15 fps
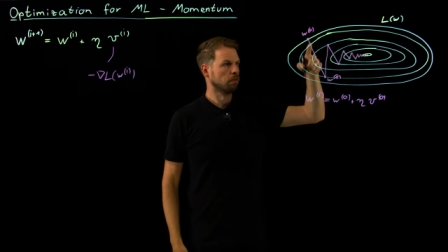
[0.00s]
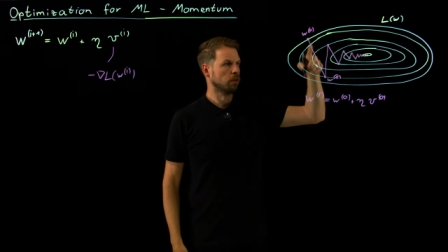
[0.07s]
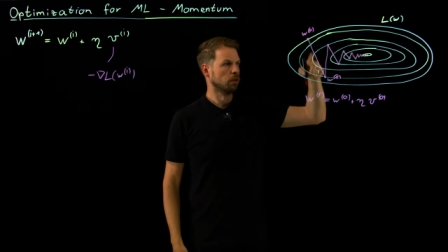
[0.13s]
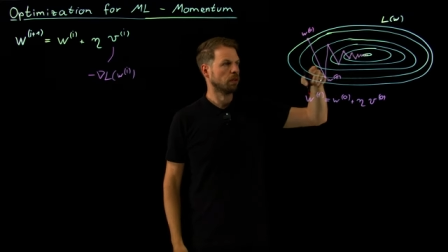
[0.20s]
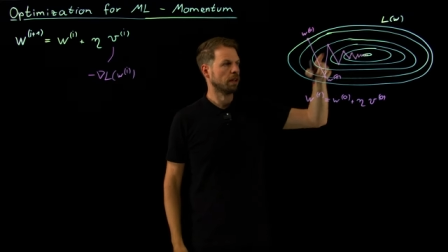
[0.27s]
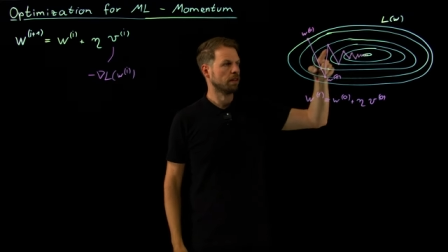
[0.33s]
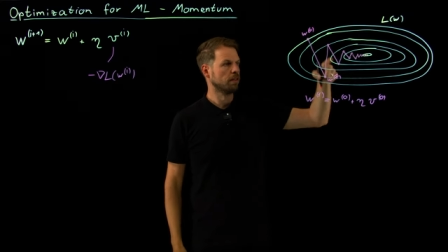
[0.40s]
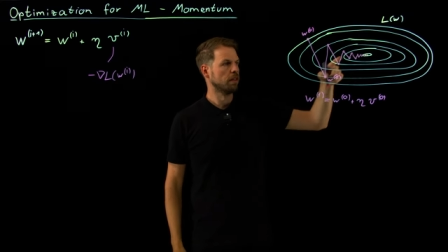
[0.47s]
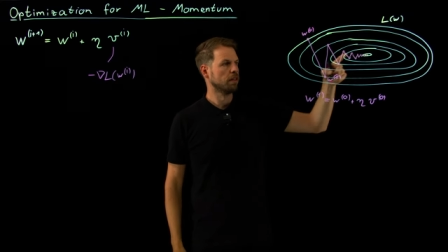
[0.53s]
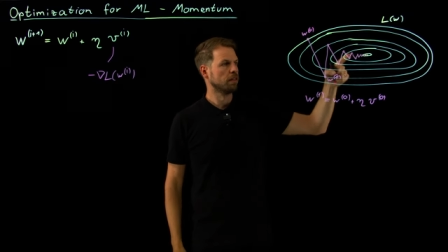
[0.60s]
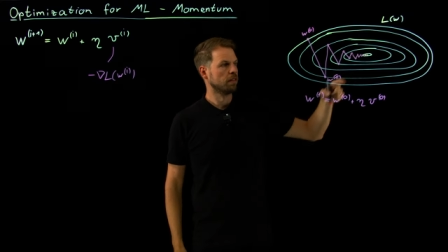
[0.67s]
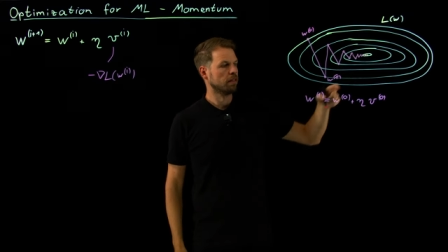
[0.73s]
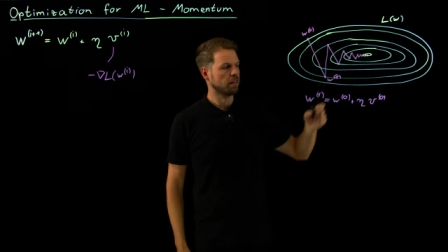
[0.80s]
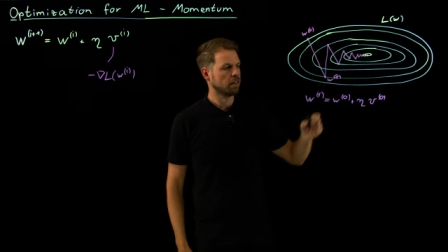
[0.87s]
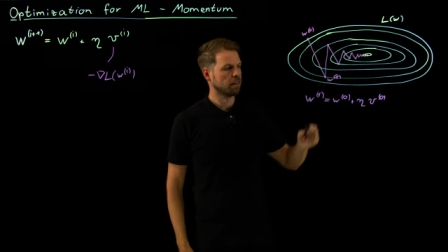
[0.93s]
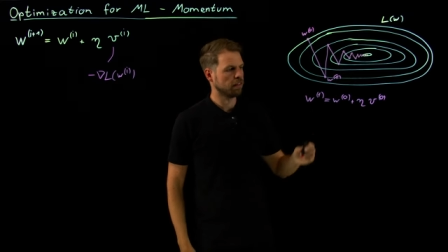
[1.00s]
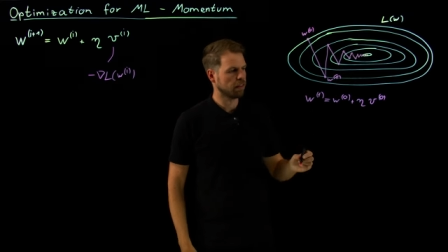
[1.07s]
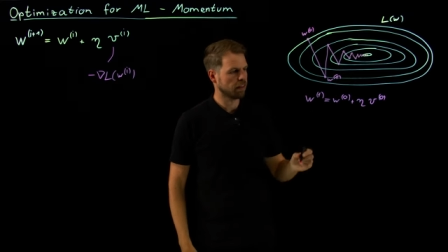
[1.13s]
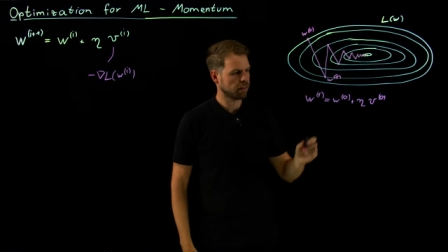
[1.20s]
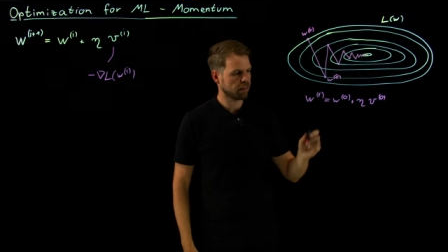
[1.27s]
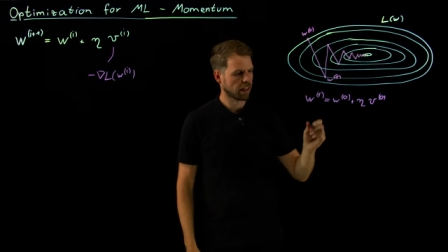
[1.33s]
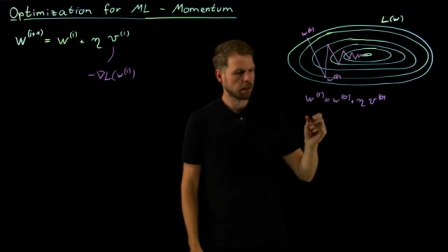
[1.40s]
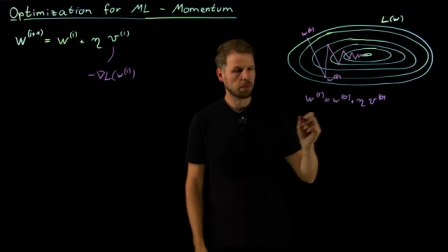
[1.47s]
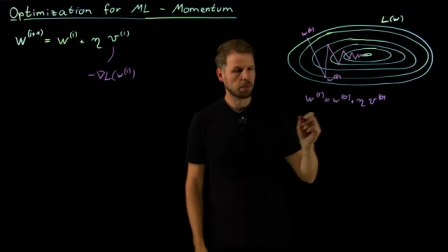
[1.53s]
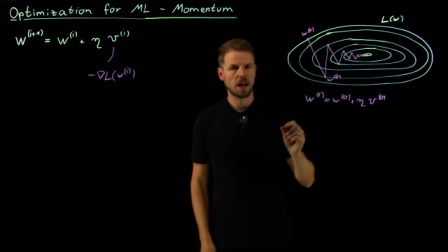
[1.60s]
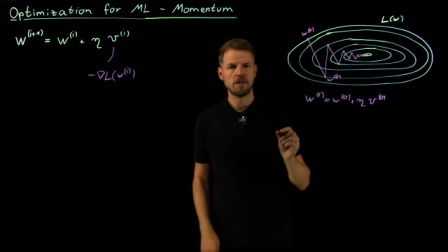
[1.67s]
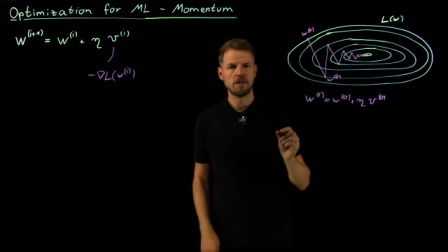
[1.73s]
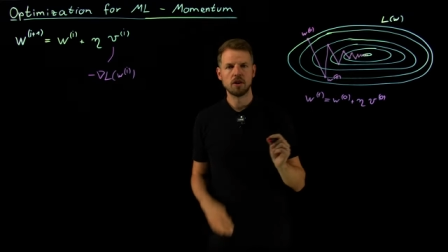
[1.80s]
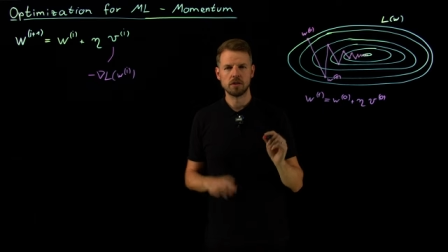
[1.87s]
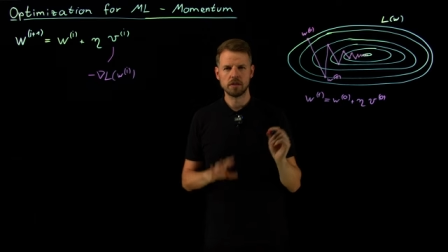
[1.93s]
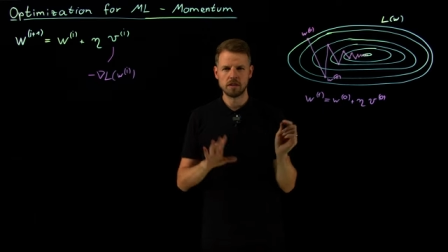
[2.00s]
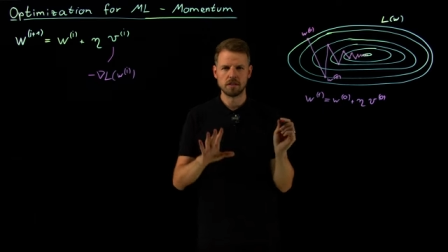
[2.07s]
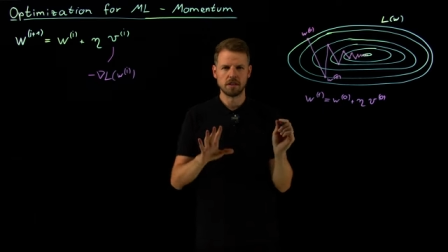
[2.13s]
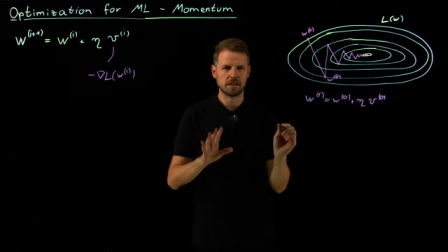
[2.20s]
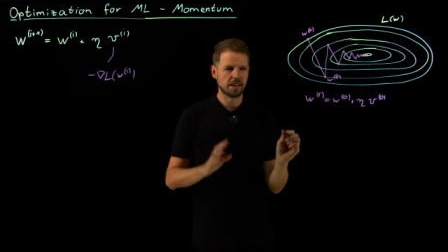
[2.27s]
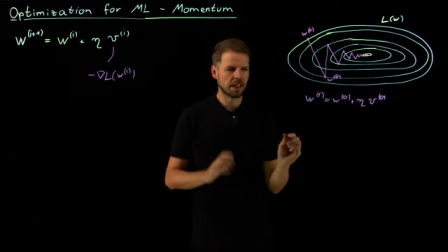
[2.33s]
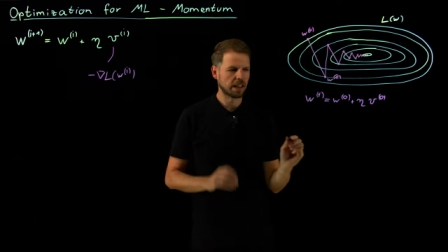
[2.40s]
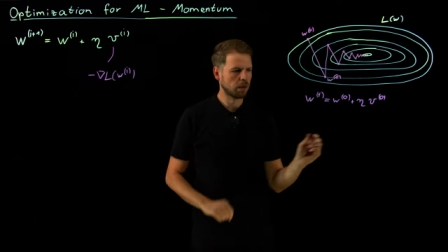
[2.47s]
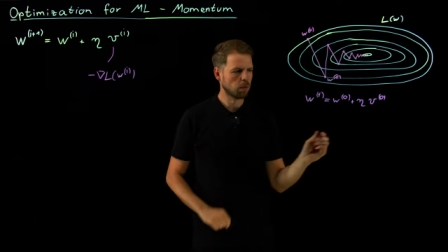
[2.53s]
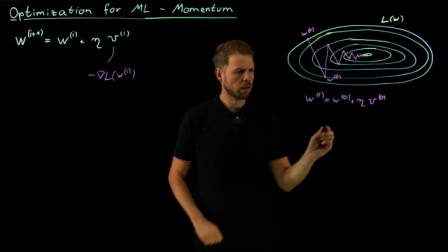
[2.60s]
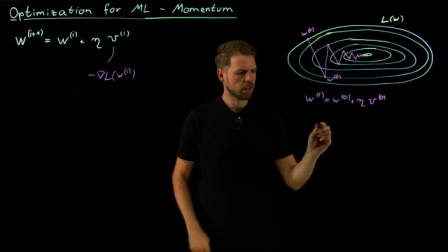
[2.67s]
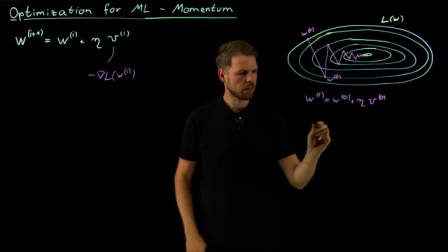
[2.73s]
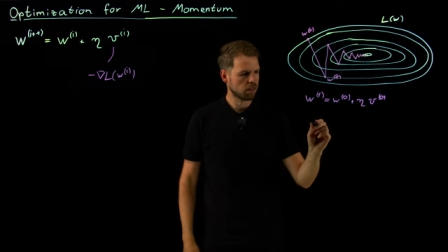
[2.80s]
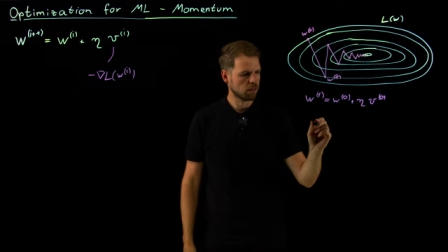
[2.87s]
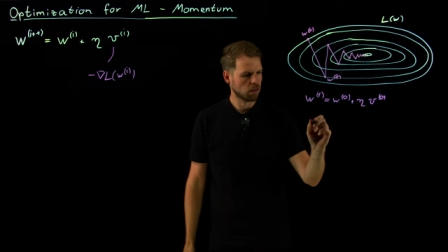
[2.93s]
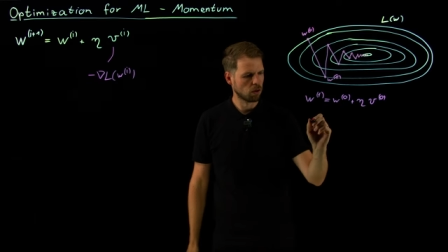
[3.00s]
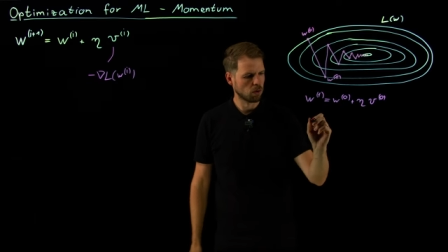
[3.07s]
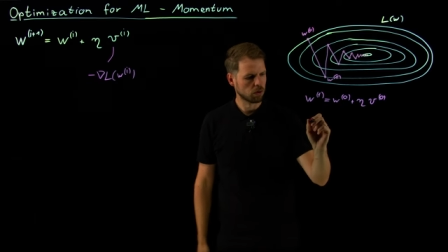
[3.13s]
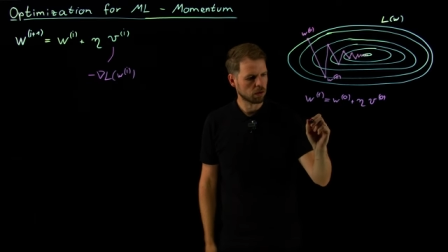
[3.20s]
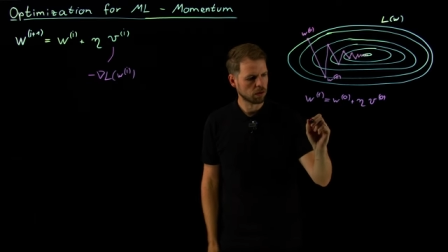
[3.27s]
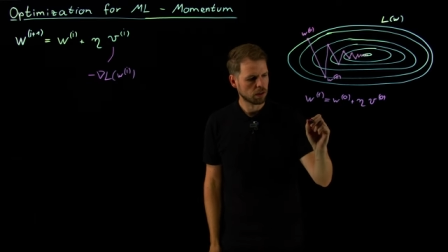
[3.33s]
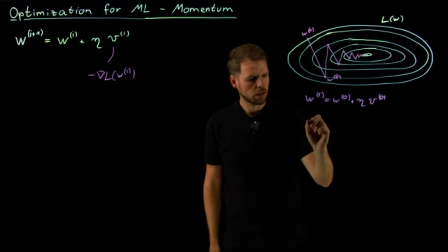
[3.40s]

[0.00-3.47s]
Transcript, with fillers: you can see it's this zigzagging behavior, and this is exactly what it's known